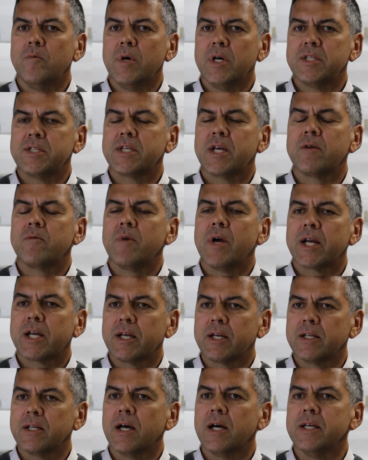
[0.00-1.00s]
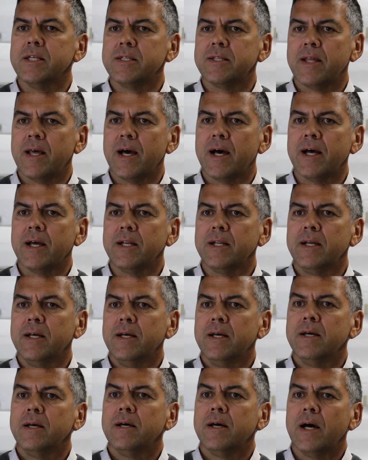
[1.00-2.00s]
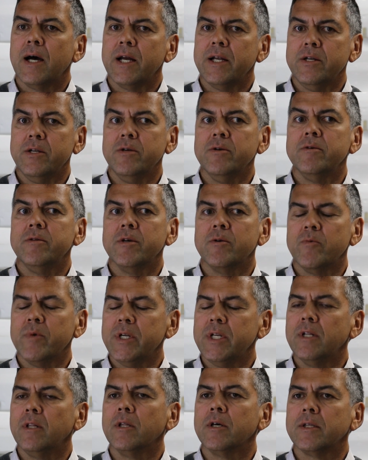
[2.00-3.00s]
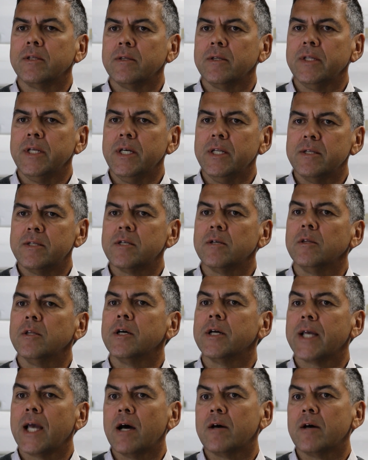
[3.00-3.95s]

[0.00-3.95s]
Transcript: Once I recognized that, I knew that we needed to look